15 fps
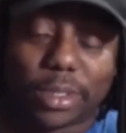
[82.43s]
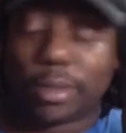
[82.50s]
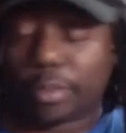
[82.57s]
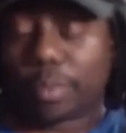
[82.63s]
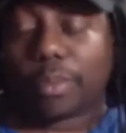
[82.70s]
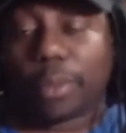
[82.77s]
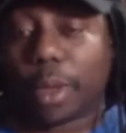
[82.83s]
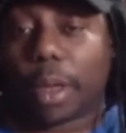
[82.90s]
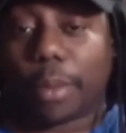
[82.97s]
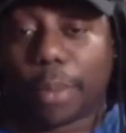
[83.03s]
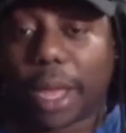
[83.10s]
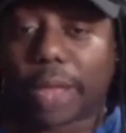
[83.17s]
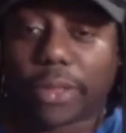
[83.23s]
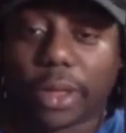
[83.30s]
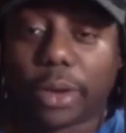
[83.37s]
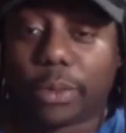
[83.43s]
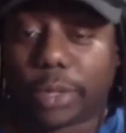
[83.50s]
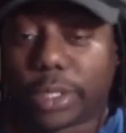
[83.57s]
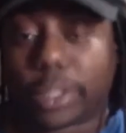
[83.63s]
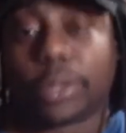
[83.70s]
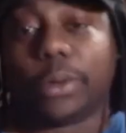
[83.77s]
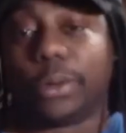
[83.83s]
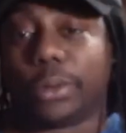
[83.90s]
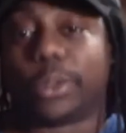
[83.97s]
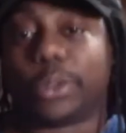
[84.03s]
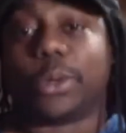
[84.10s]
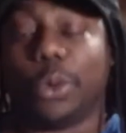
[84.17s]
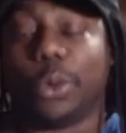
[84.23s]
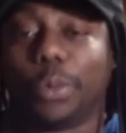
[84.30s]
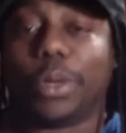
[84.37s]
Back then it wasn't old
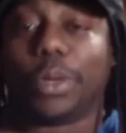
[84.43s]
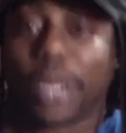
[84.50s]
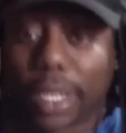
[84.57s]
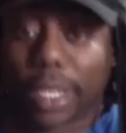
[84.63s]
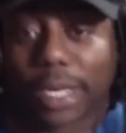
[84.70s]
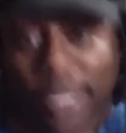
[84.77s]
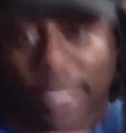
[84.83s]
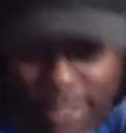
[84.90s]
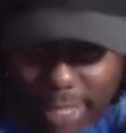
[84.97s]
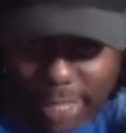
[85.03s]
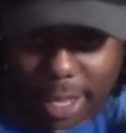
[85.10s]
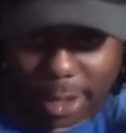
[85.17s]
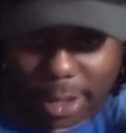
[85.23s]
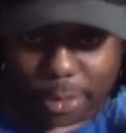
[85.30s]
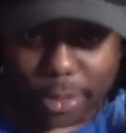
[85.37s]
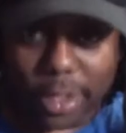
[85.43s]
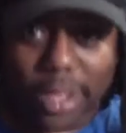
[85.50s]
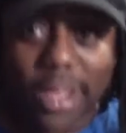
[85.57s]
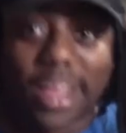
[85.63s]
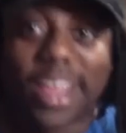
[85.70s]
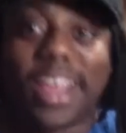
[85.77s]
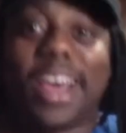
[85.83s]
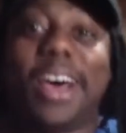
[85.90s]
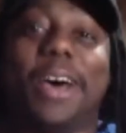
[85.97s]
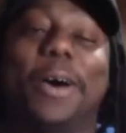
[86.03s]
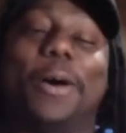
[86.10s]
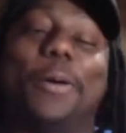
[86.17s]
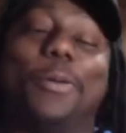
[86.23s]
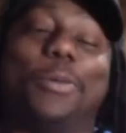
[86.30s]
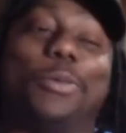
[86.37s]
school, but it is now.
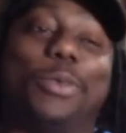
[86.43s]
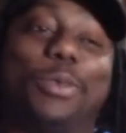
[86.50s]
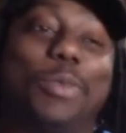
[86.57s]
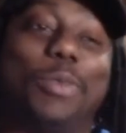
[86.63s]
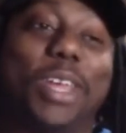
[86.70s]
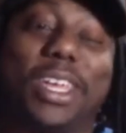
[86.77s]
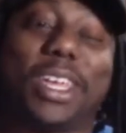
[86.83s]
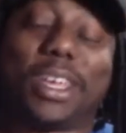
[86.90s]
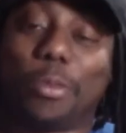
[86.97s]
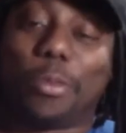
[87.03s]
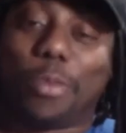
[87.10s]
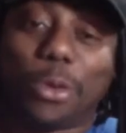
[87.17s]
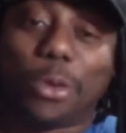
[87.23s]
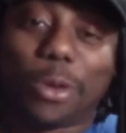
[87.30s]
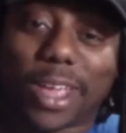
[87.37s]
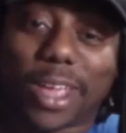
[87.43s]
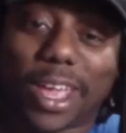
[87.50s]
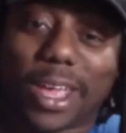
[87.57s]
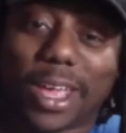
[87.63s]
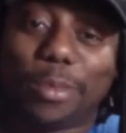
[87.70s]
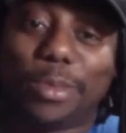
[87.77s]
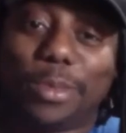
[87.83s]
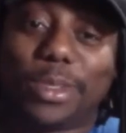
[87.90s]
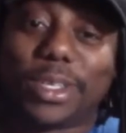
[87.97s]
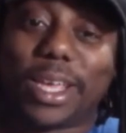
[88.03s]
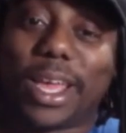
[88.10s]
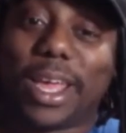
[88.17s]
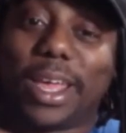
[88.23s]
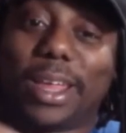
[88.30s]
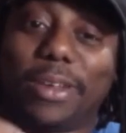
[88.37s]
I was making computer games
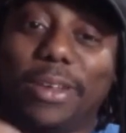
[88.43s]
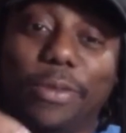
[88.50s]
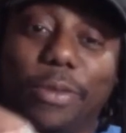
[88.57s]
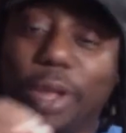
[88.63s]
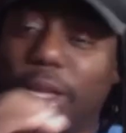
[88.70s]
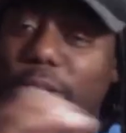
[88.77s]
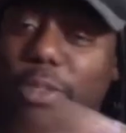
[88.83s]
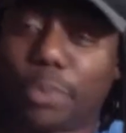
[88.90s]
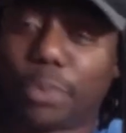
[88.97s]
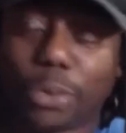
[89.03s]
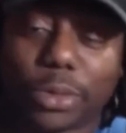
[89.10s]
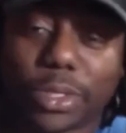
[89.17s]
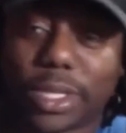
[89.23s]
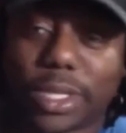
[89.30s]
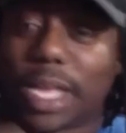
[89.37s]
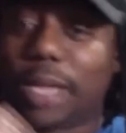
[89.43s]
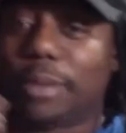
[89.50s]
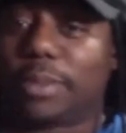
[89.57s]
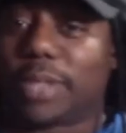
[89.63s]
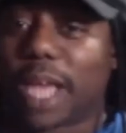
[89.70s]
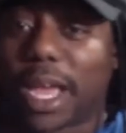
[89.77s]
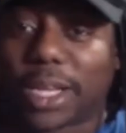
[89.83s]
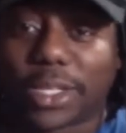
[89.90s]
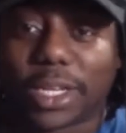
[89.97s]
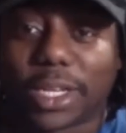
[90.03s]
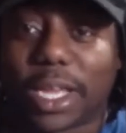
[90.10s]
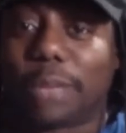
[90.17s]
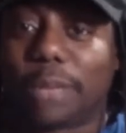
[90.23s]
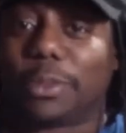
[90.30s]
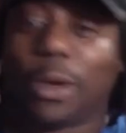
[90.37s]
and like sports games, action
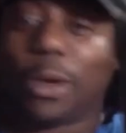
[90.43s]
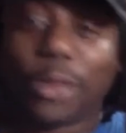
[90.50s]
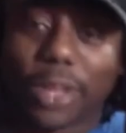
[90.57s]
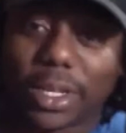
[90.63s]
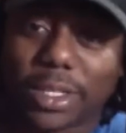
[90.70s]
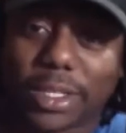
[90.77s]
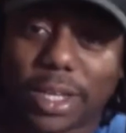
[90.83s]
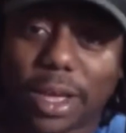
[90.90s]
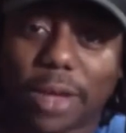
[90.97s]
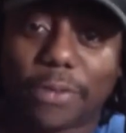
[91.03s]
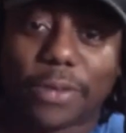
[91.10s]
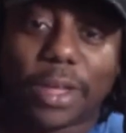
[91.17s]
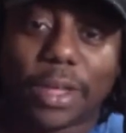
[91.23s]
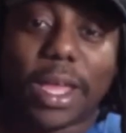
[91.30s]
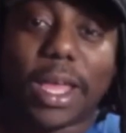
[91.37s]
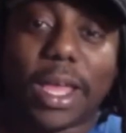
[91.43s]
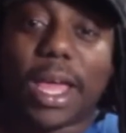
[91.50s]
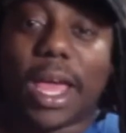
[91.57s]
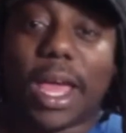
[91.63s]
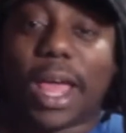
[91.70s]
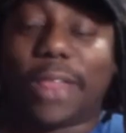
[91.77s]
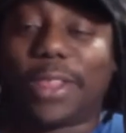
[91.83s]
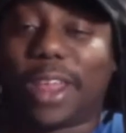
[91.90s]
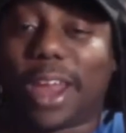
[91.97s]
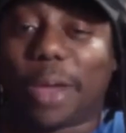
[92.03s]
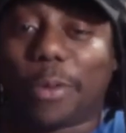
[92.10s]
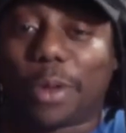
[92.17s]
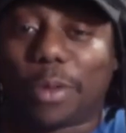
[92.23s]
games, all that stuff. And then I would